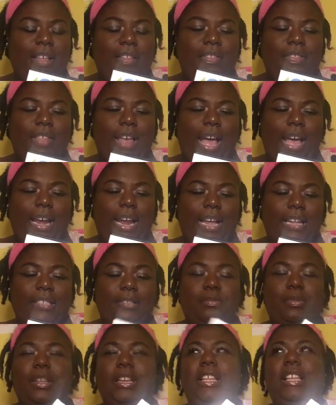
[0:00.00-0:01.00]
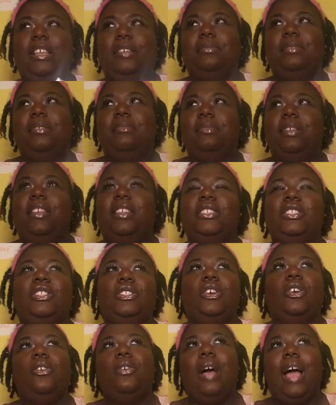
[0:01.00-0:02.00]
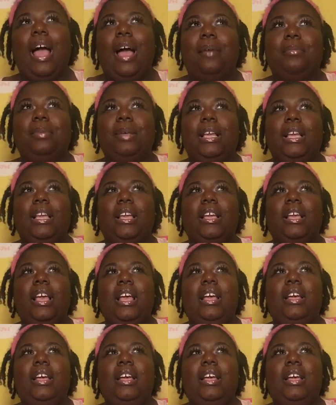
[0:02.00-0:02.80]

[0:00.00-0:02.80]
that has been keeping me so happy,